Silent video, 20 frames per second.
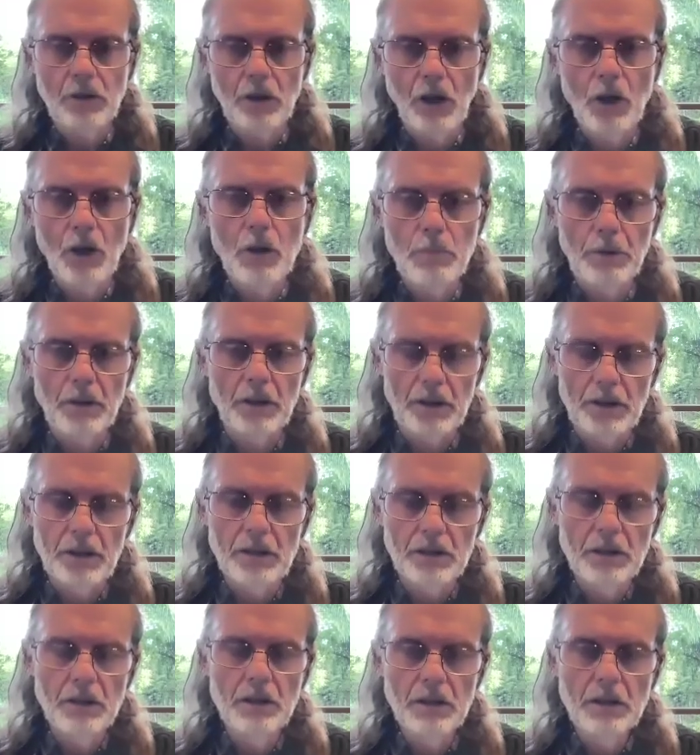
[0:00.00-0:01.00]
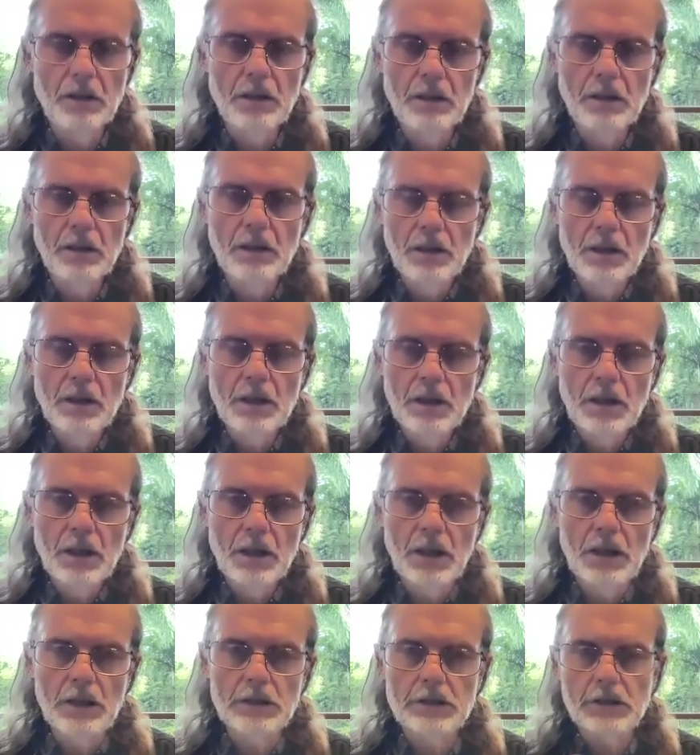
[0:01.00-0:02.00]
globally
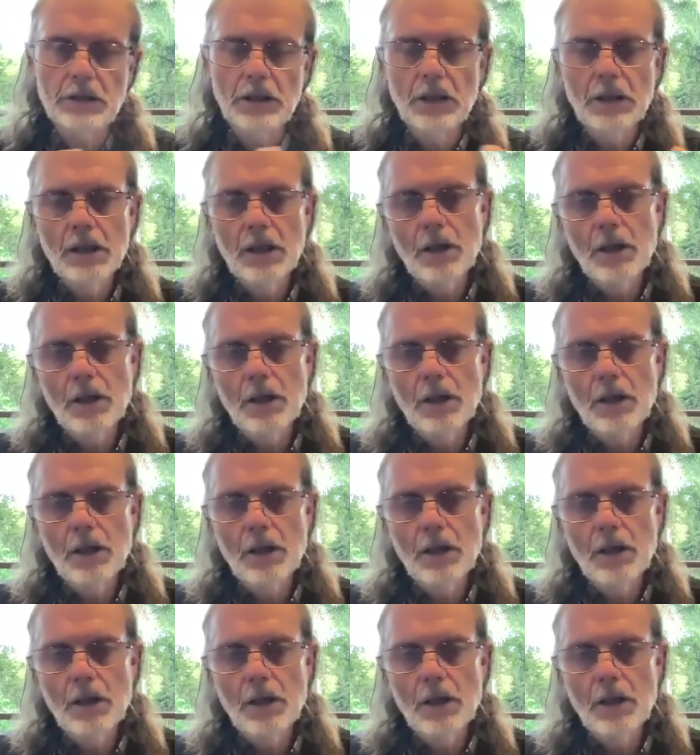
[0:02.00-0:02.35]
is